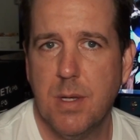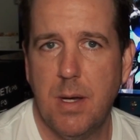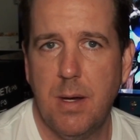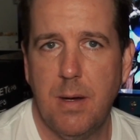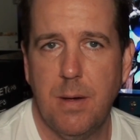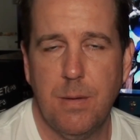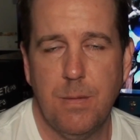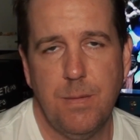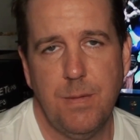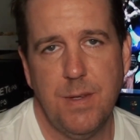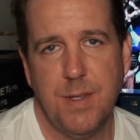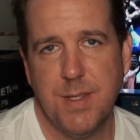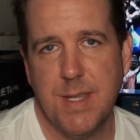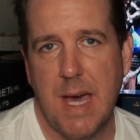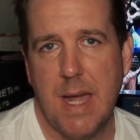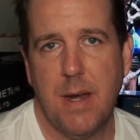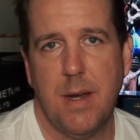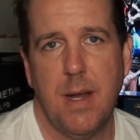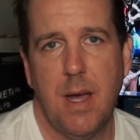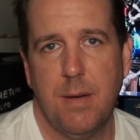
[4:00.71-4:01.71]
of is
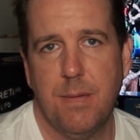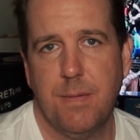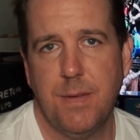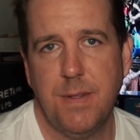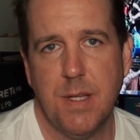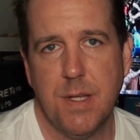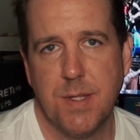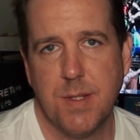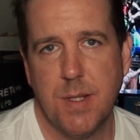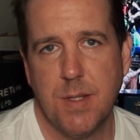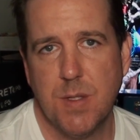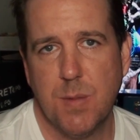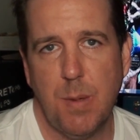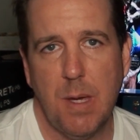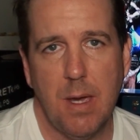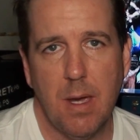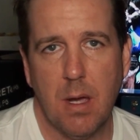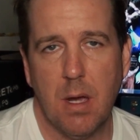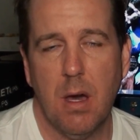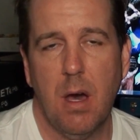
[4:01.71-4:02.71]
that enough distance
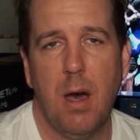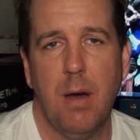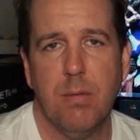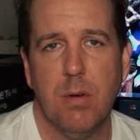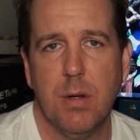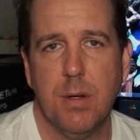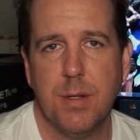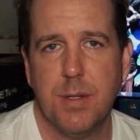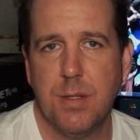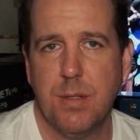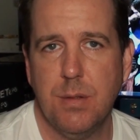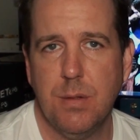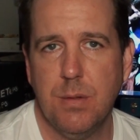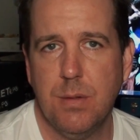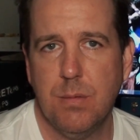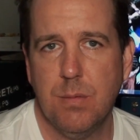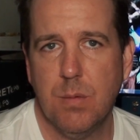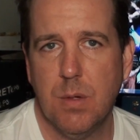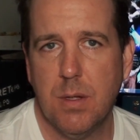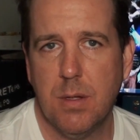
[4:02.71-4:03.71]
being covered
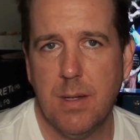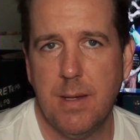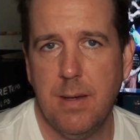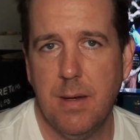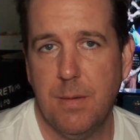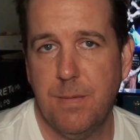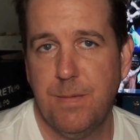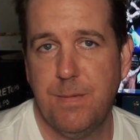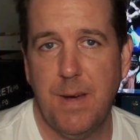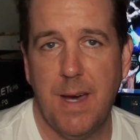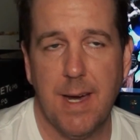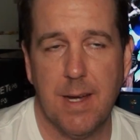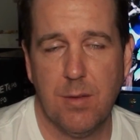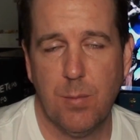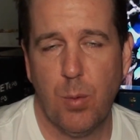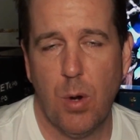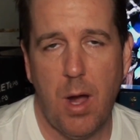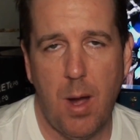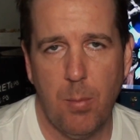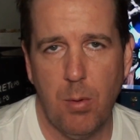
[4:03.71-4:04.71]
to really
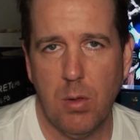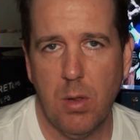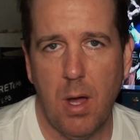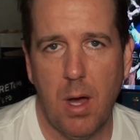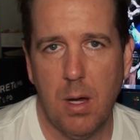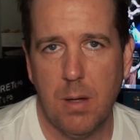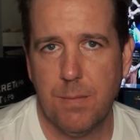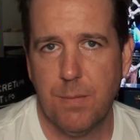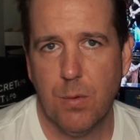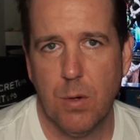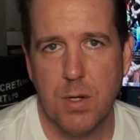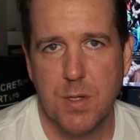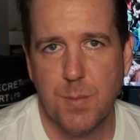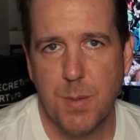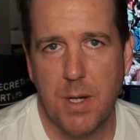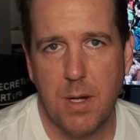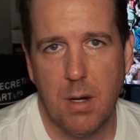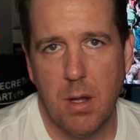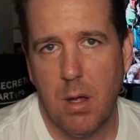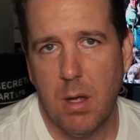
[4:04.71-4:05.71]
affect proper law
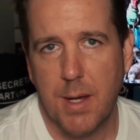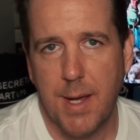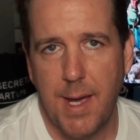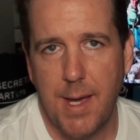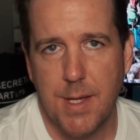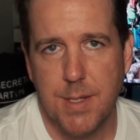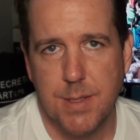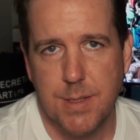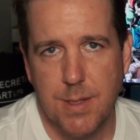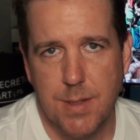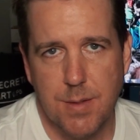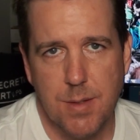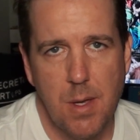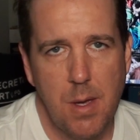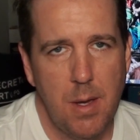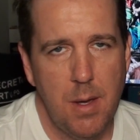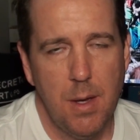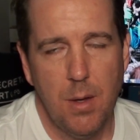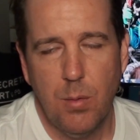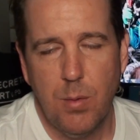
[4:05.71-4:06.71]
enforcement in all cases.
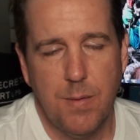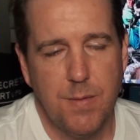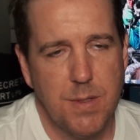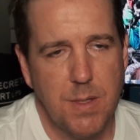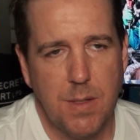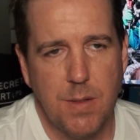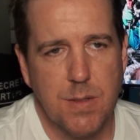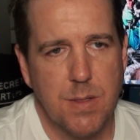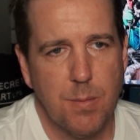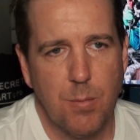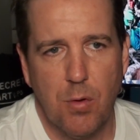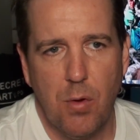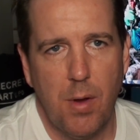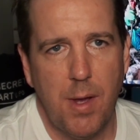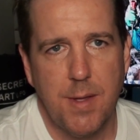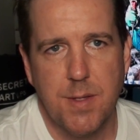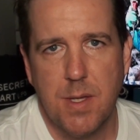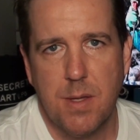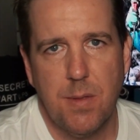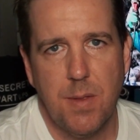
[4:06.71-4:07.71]
We've seen some
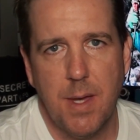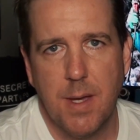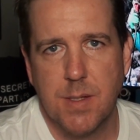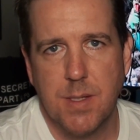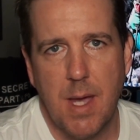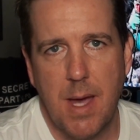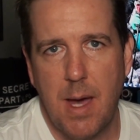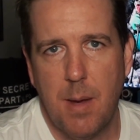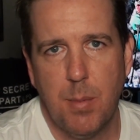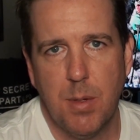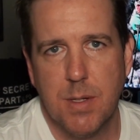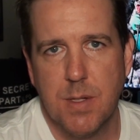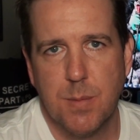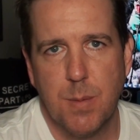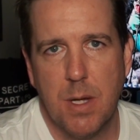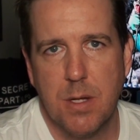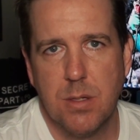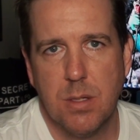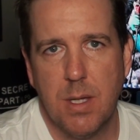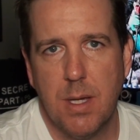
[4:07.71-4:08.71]
crazy things happen,
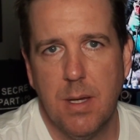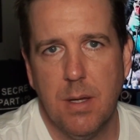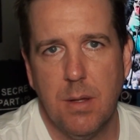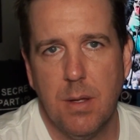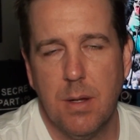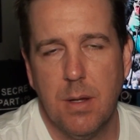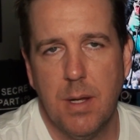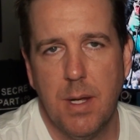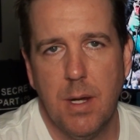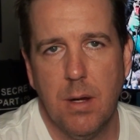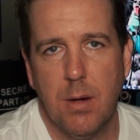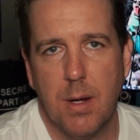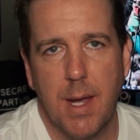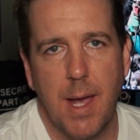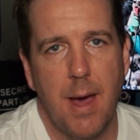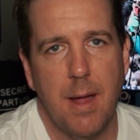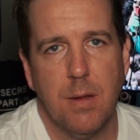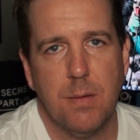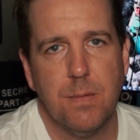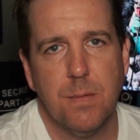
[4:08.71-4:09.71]
especially here in
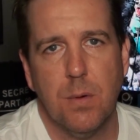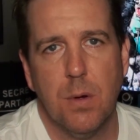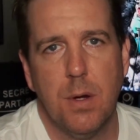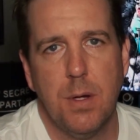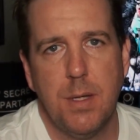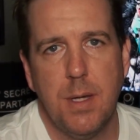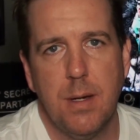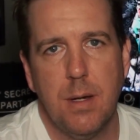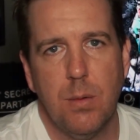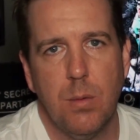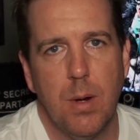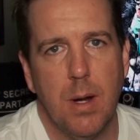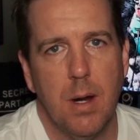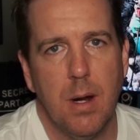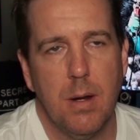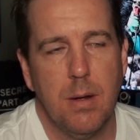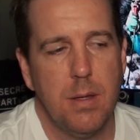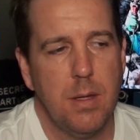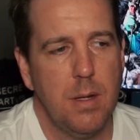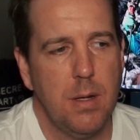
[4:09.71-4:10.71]
California,
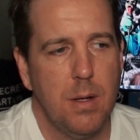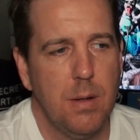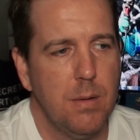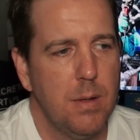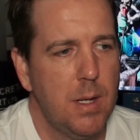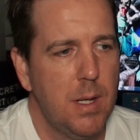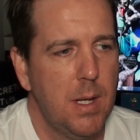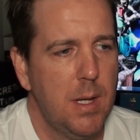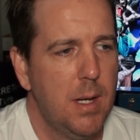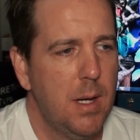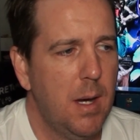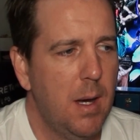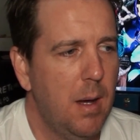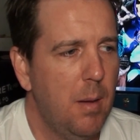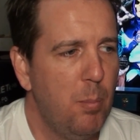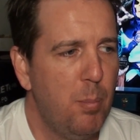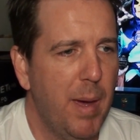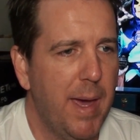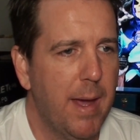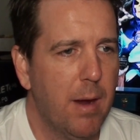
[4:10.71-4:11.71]
where you know
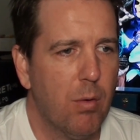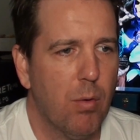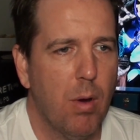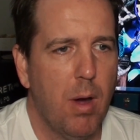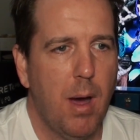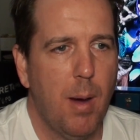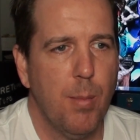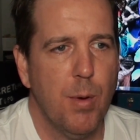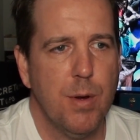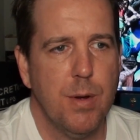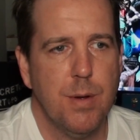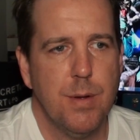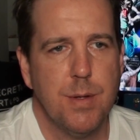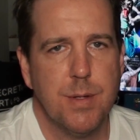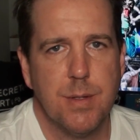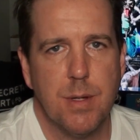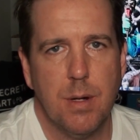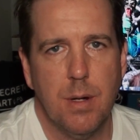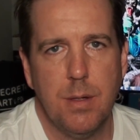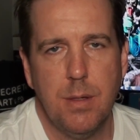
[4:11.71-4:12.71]
um, bank
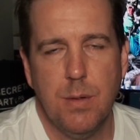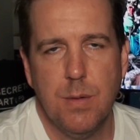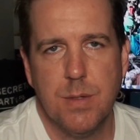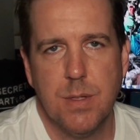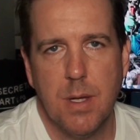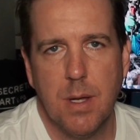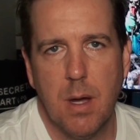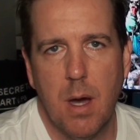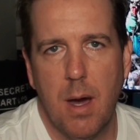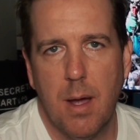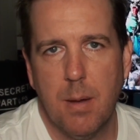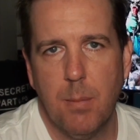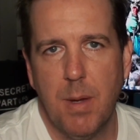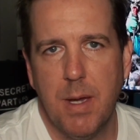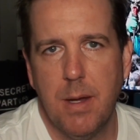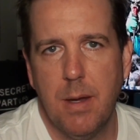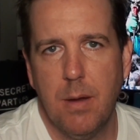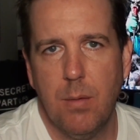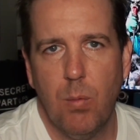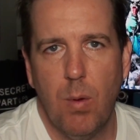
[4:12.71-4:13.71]
robbers are using
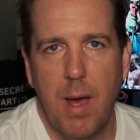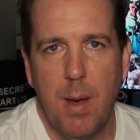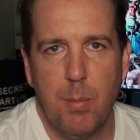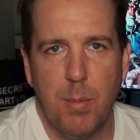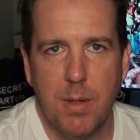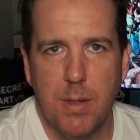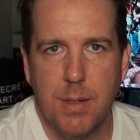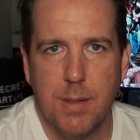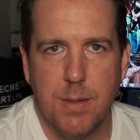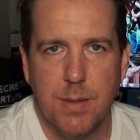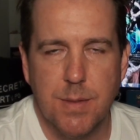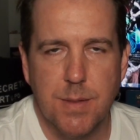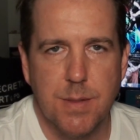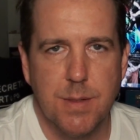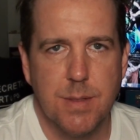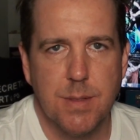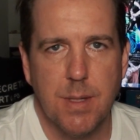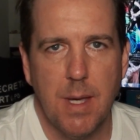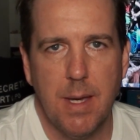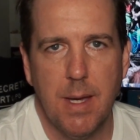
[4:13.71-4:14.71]
automated
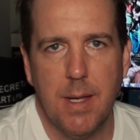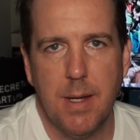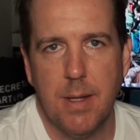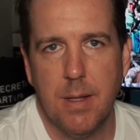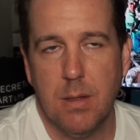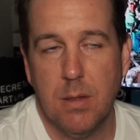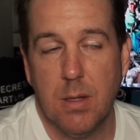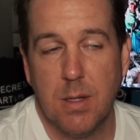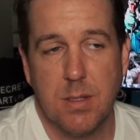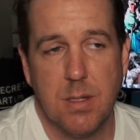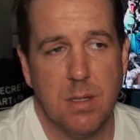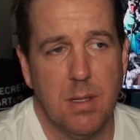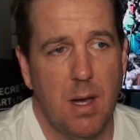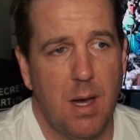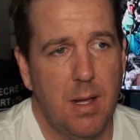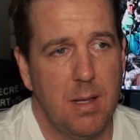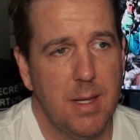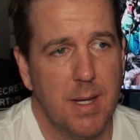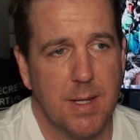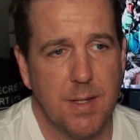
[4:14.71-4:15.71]
weapons, and it looks a
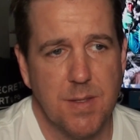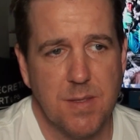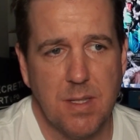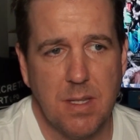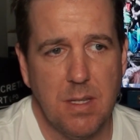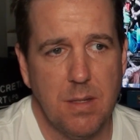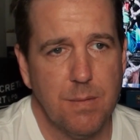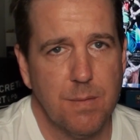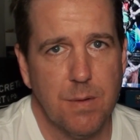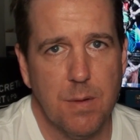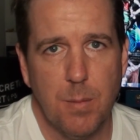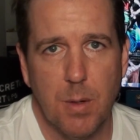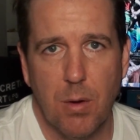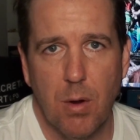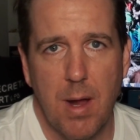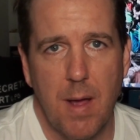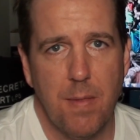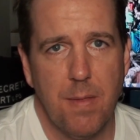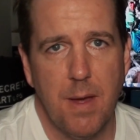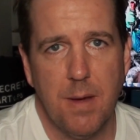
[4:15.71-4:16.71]
lot like a scene from a
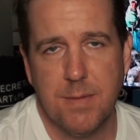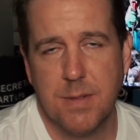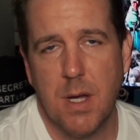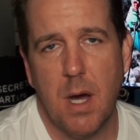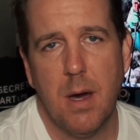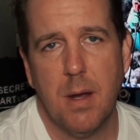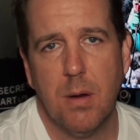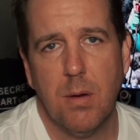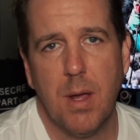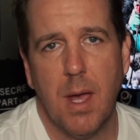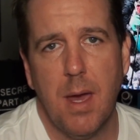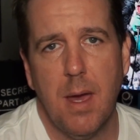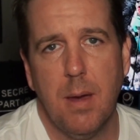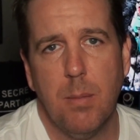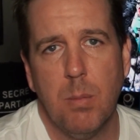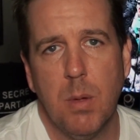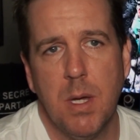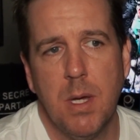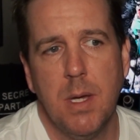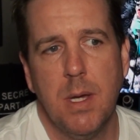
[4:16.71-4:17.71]
Grand Theft Auto
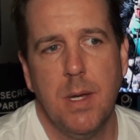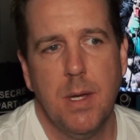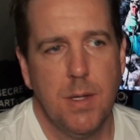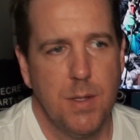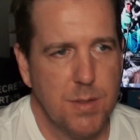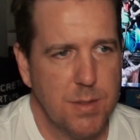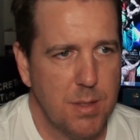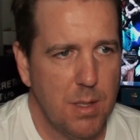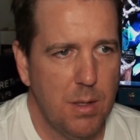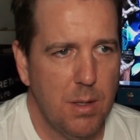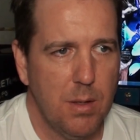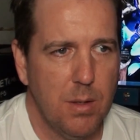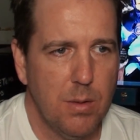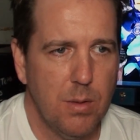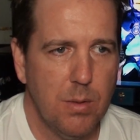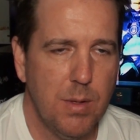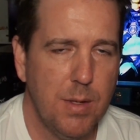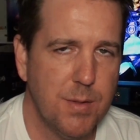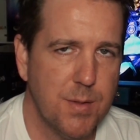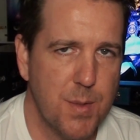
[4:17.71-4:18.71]
game.
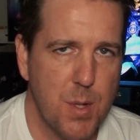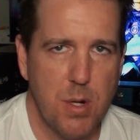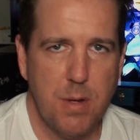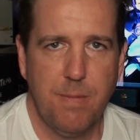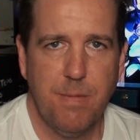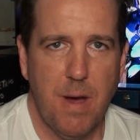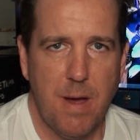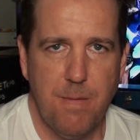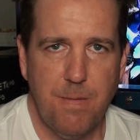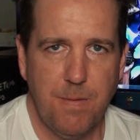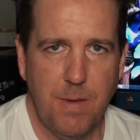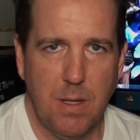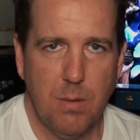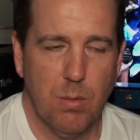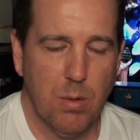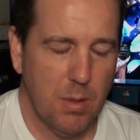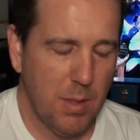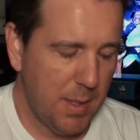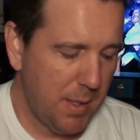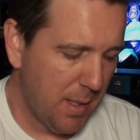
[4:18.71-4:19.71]
So is 35 feet
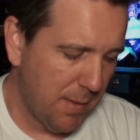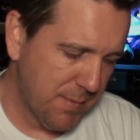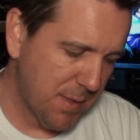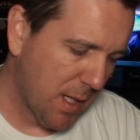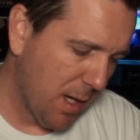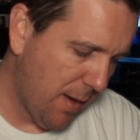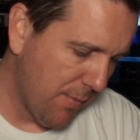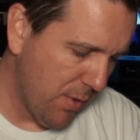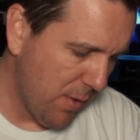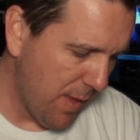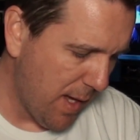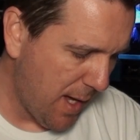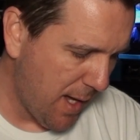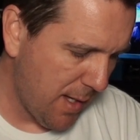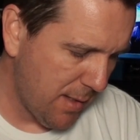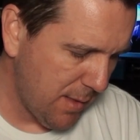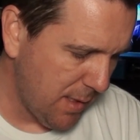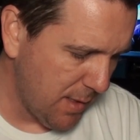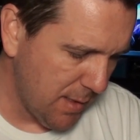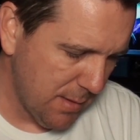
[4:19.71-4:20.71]
really enough to cover
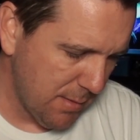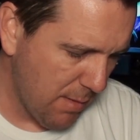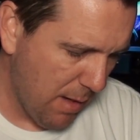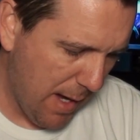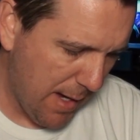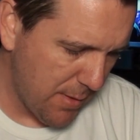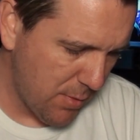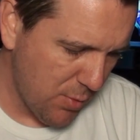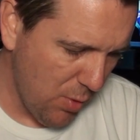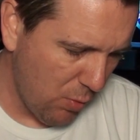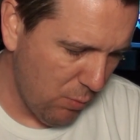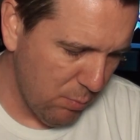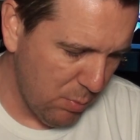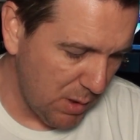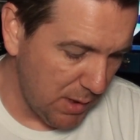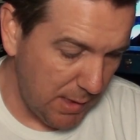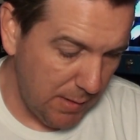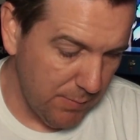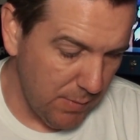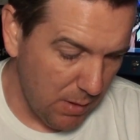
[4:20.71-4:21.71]
that? And I don't
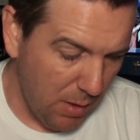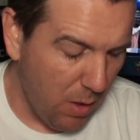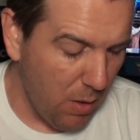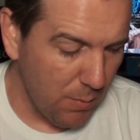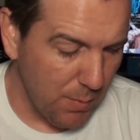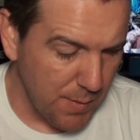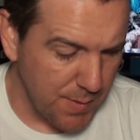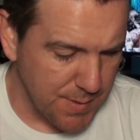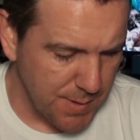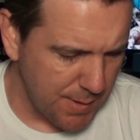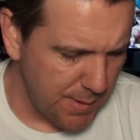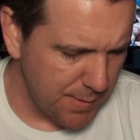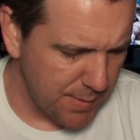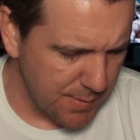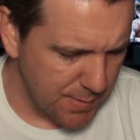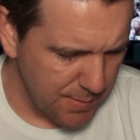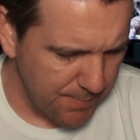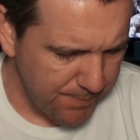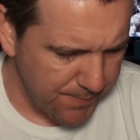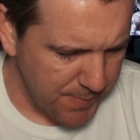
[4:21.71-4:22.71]
believe it always
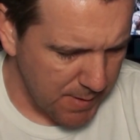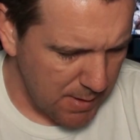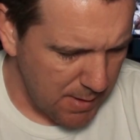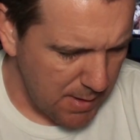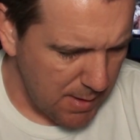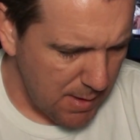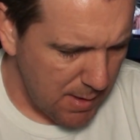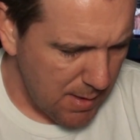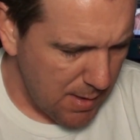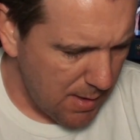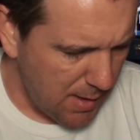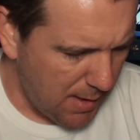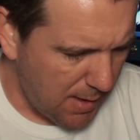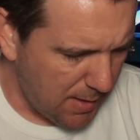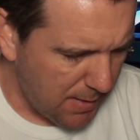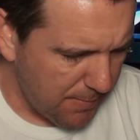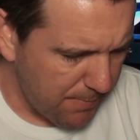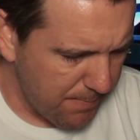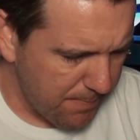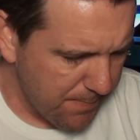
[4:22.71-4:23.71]
is.
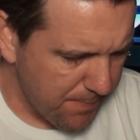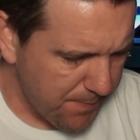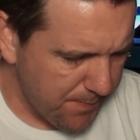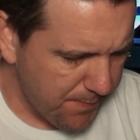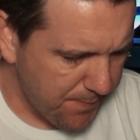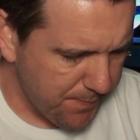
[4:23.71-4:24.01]
Um,